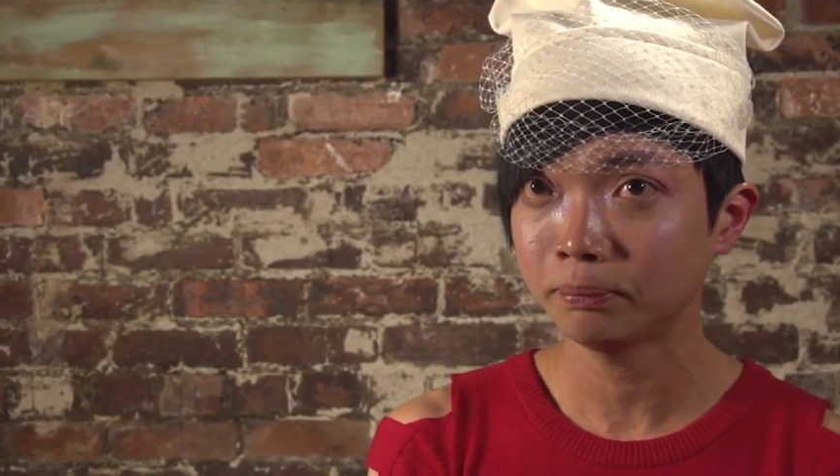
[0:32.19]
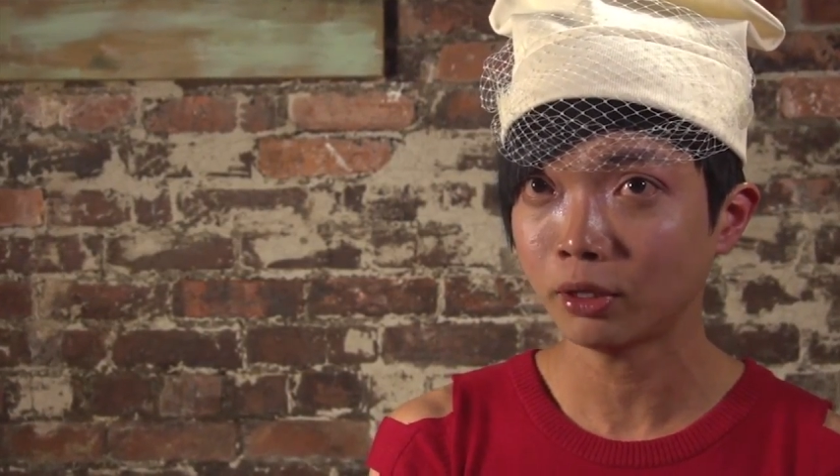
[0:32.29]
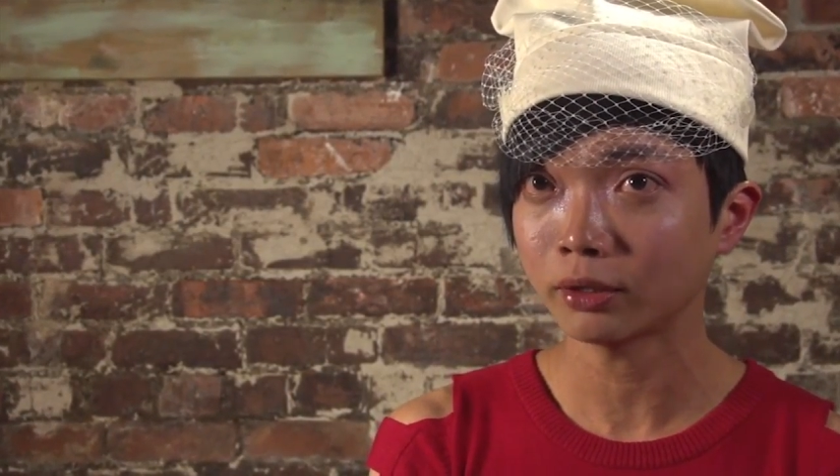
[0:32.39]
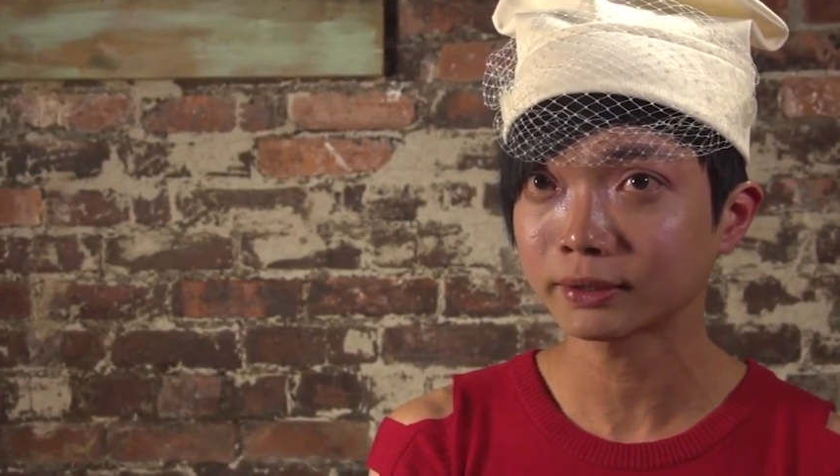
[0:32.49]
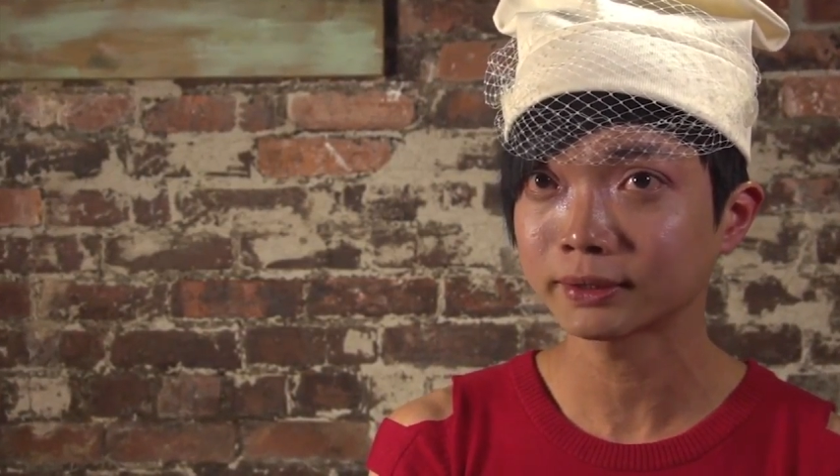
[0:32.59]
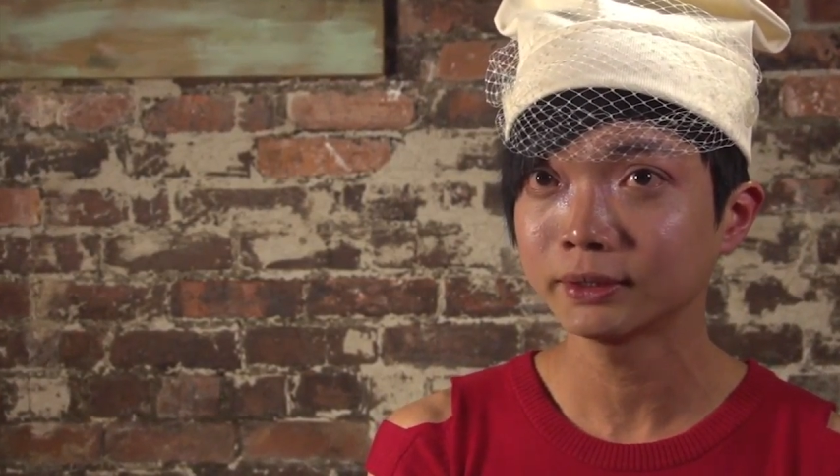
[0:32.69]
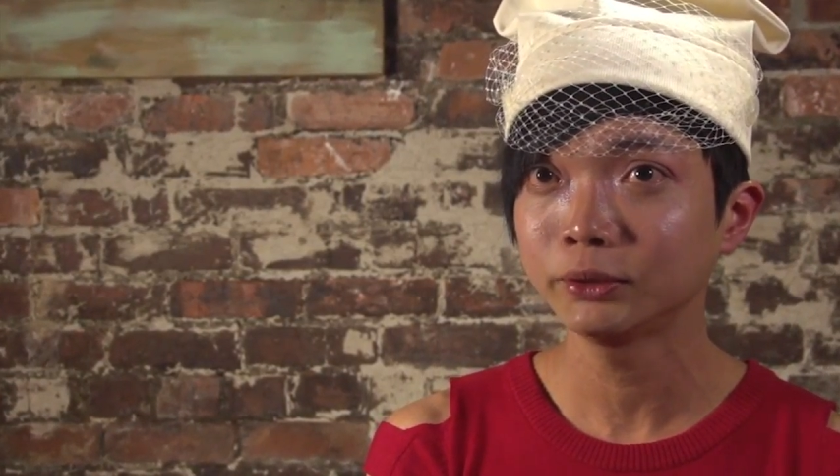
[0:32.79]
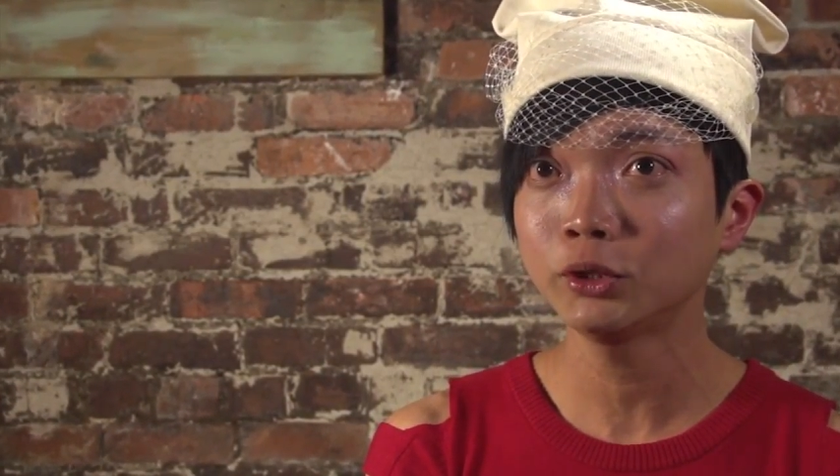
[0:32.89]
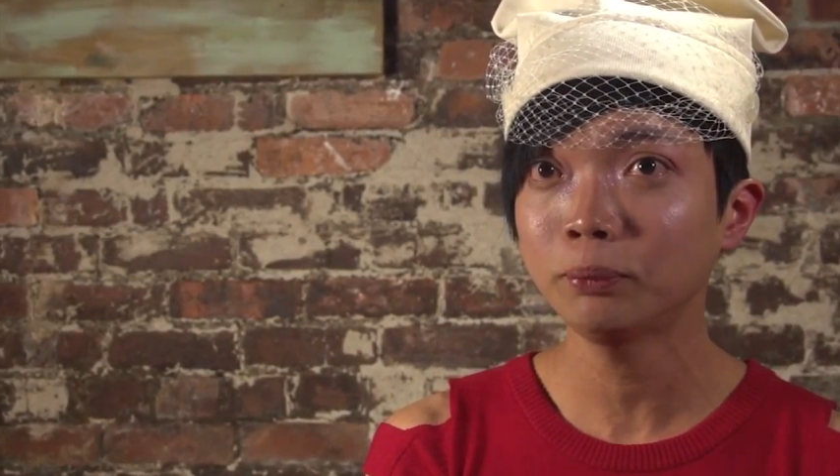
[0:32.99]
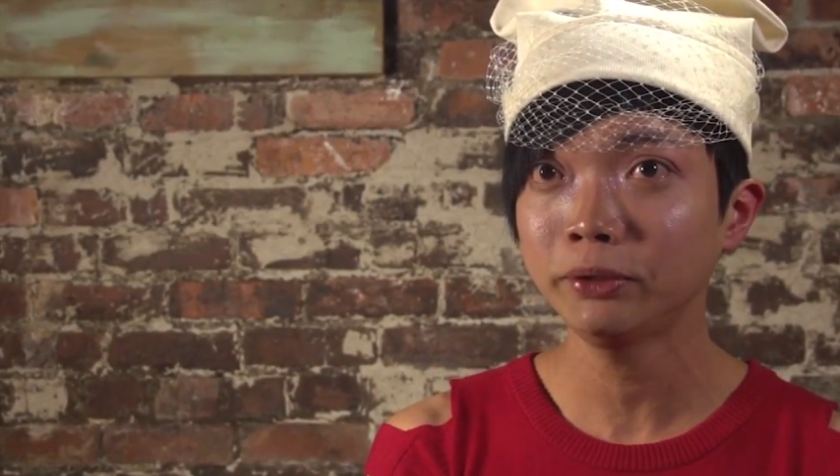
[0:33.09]
box,
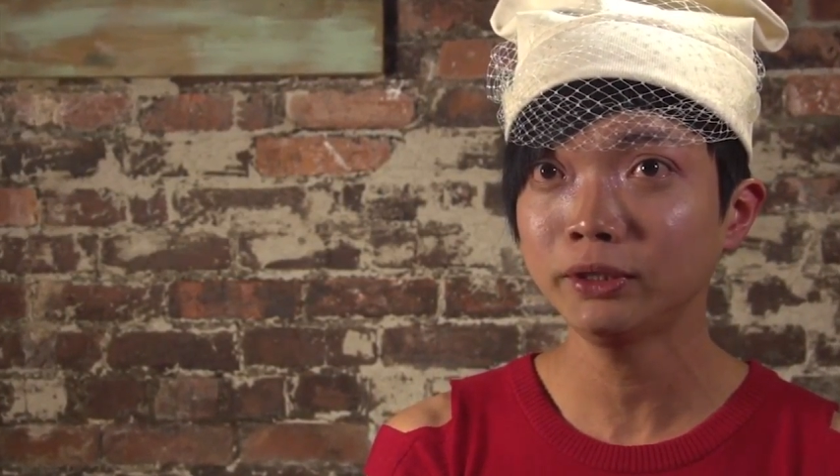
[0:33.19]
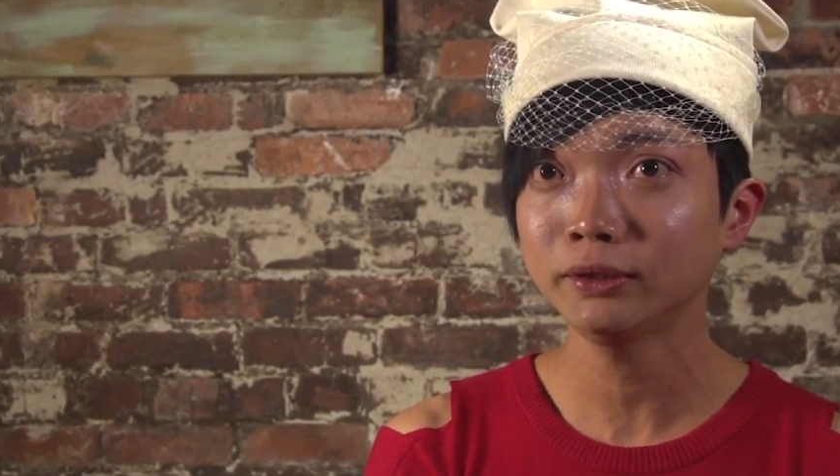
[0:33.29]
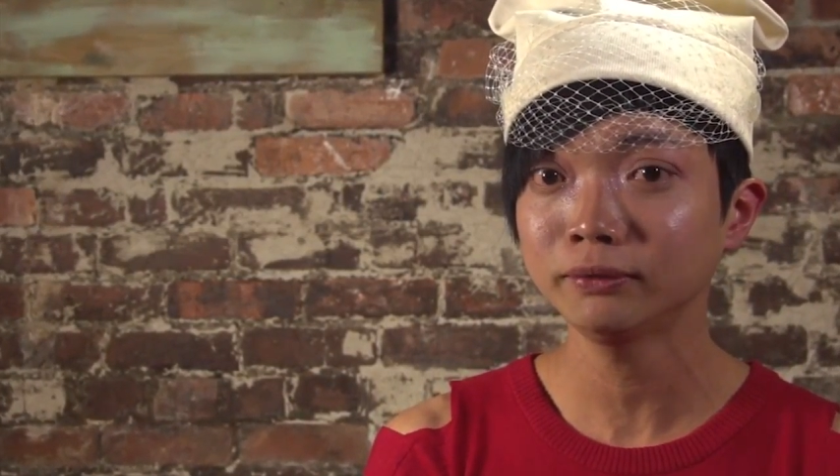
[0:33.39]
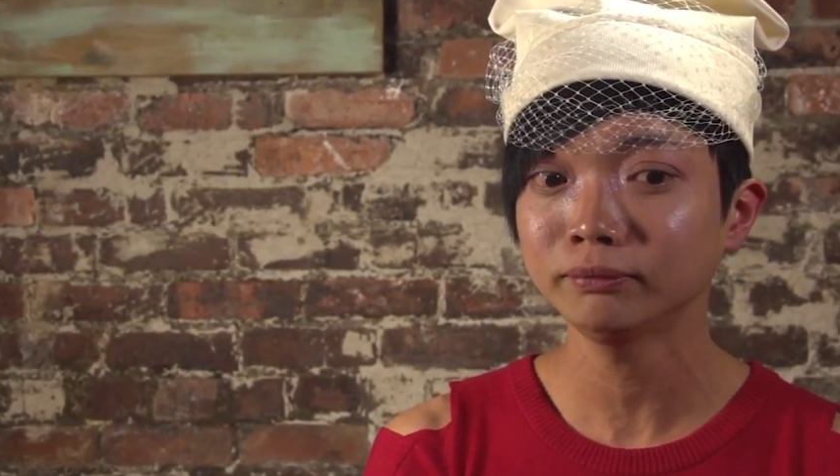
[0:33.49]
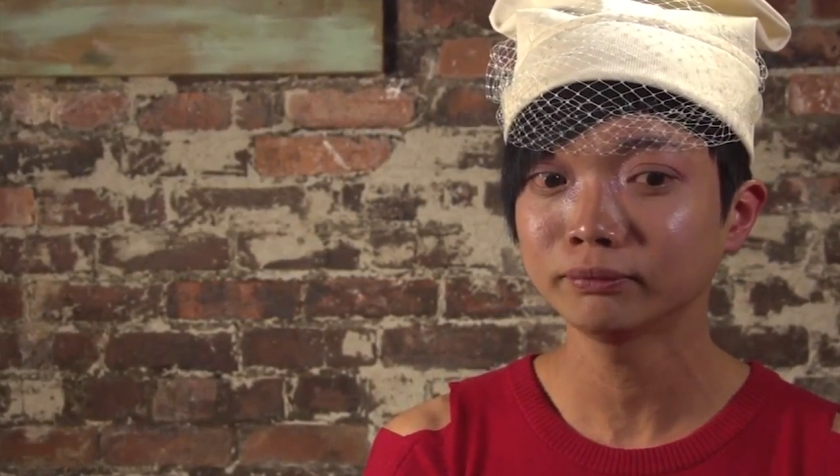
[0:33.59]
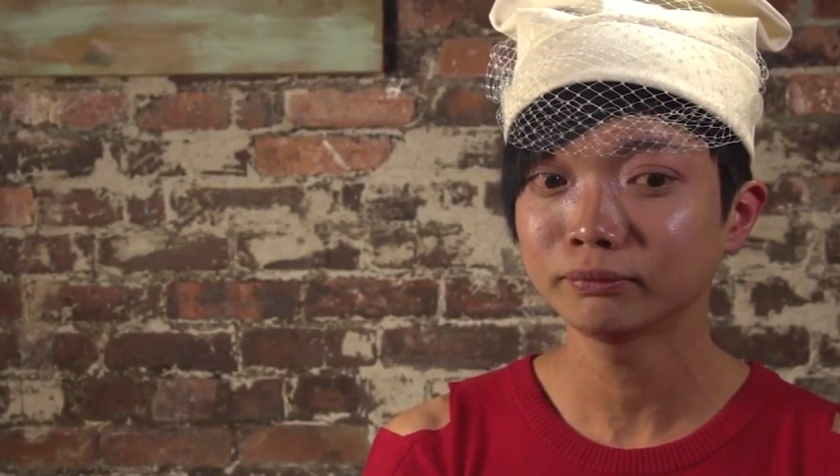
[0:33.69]
you are being